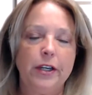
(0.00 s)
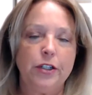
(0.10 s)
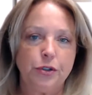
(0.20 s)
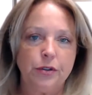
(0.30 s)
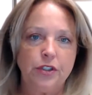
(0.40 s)

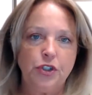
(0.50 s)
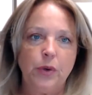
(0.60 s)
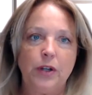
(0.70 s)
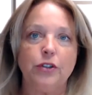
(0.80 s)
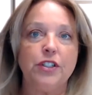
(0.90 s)
sure that you
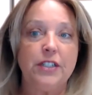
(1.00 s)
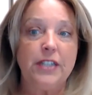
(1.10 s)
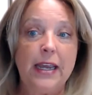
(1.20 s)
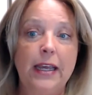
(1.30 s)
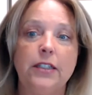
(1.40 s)

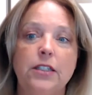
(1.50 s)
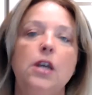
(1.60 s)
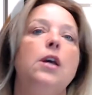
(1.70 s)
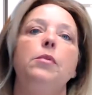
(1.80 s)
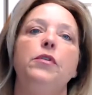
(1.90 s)
understand
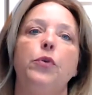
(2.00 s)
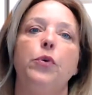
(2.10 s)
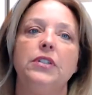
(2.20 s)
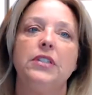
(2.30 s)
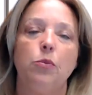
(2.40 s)

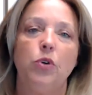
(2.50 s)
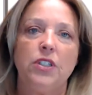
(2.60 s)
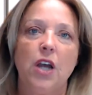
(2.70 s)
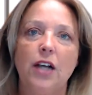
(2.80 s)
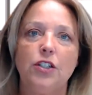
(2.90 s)
before someone
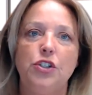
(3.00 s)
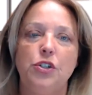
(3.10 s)
talks to